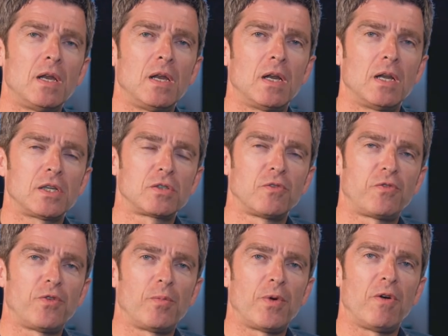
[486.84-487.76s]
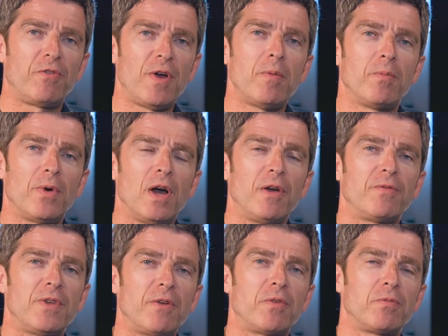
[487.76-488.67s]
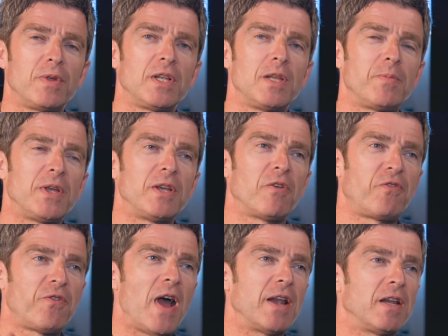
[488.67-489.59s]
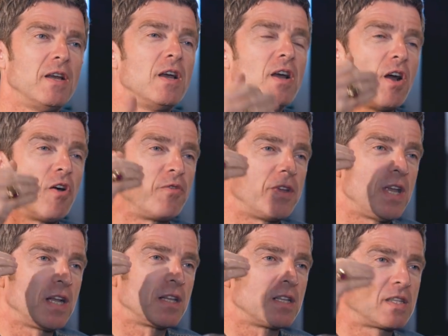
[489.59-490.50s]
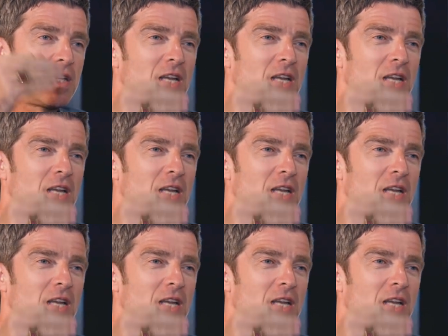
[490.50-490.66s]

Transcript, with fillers: an international football fan, but I've never really been a fan of the England